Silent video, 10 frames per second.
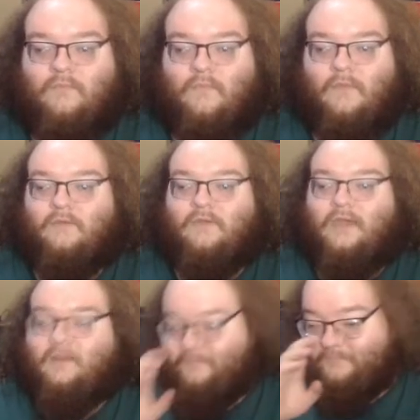Okay. Uh,
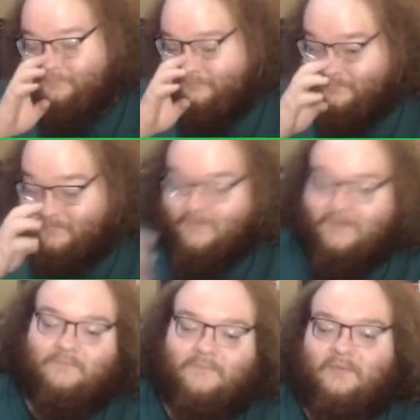
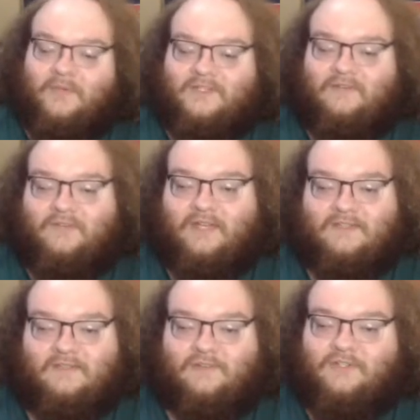Built myself a nice
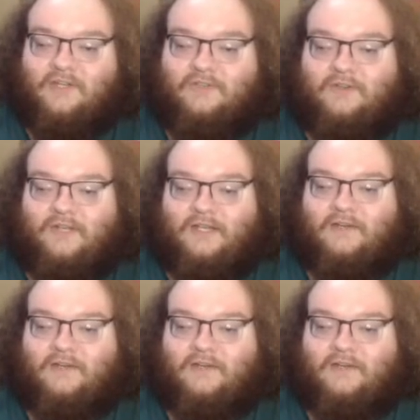little shelter here